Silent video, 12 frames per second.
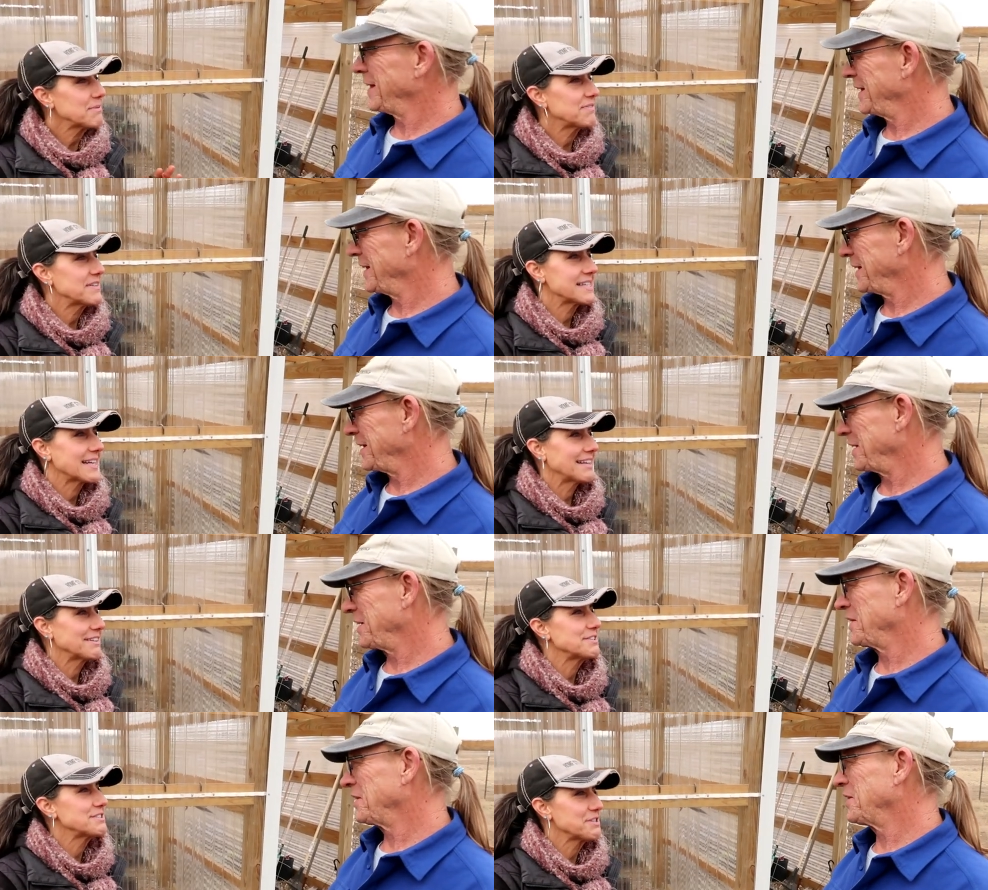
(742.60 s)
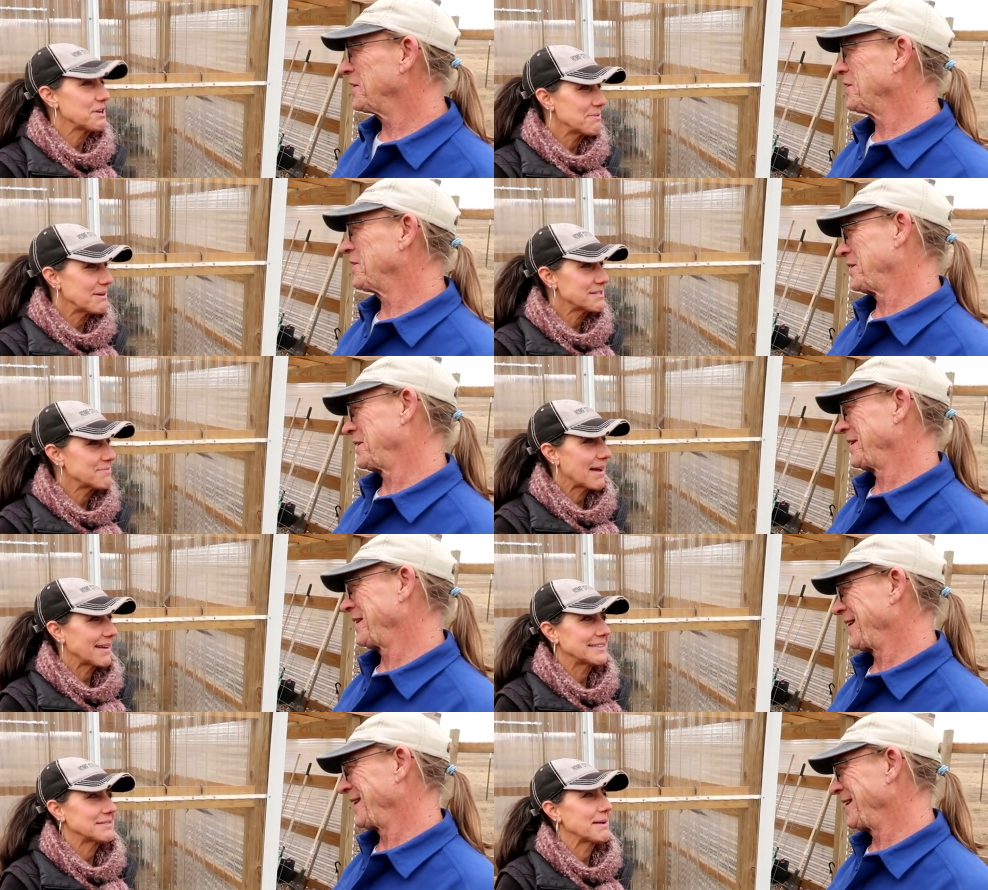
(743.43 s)
Speaker 1: we visit, I learn so much about
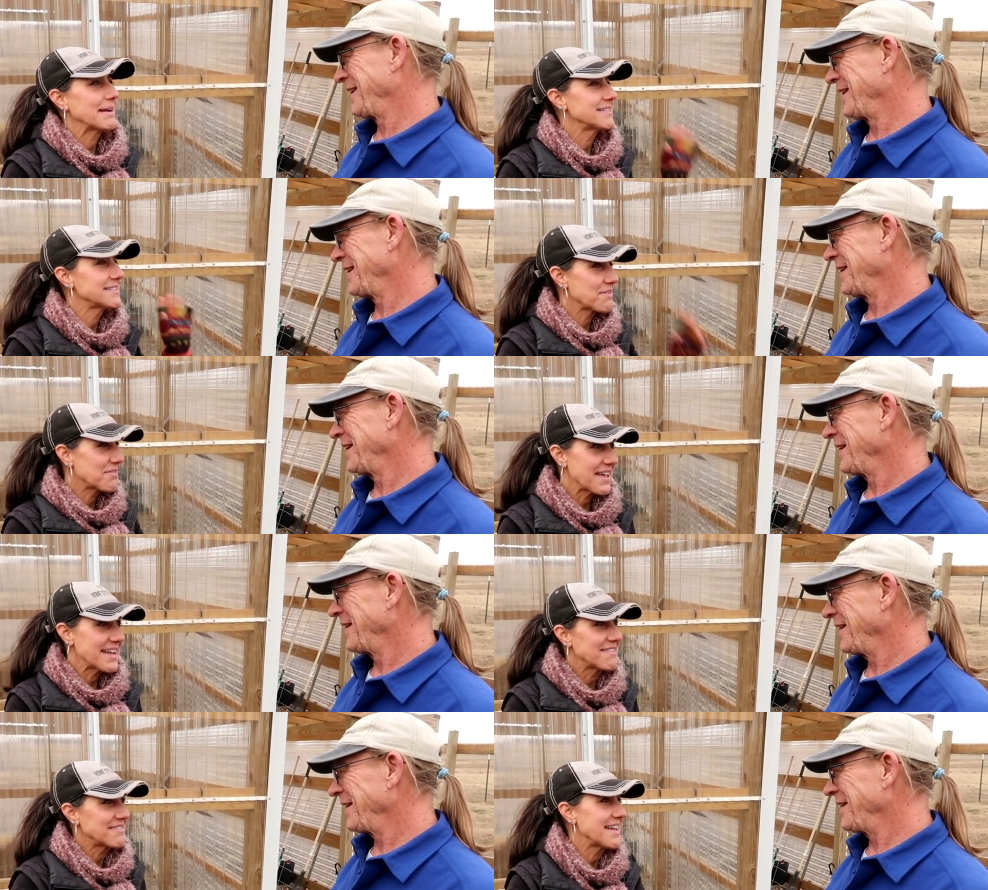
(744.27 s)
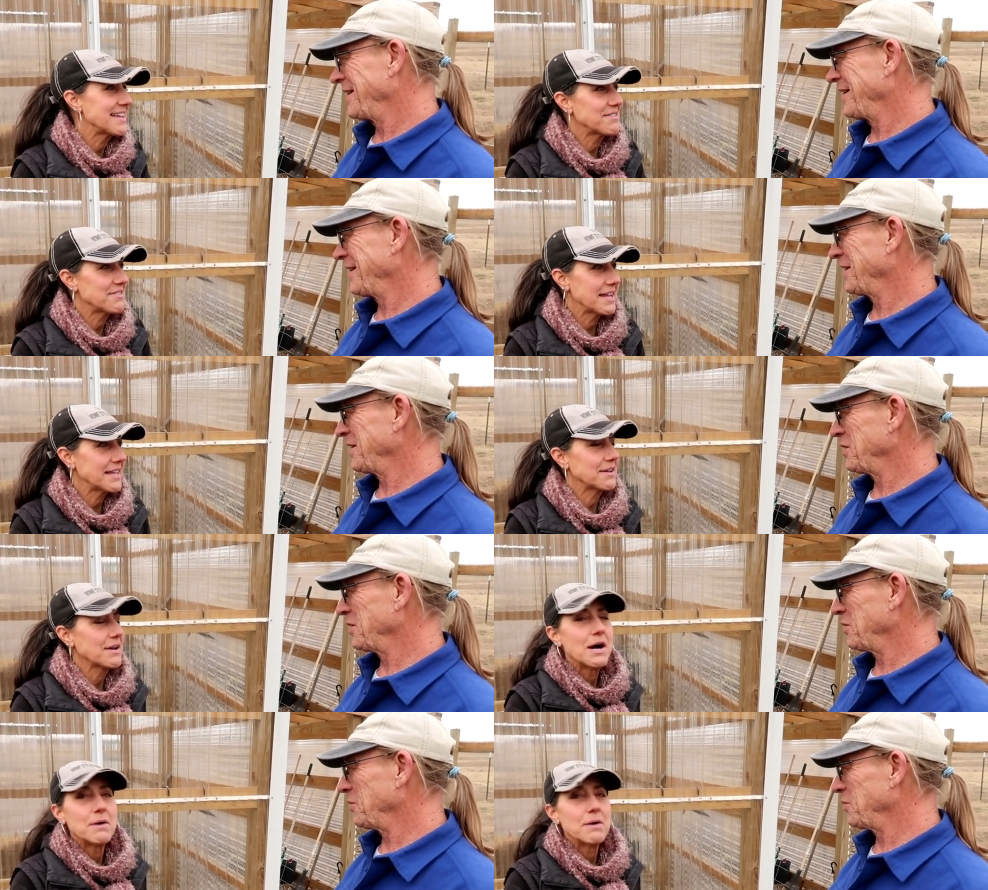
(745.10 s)
elderberries, so thank you, thank you, thank you.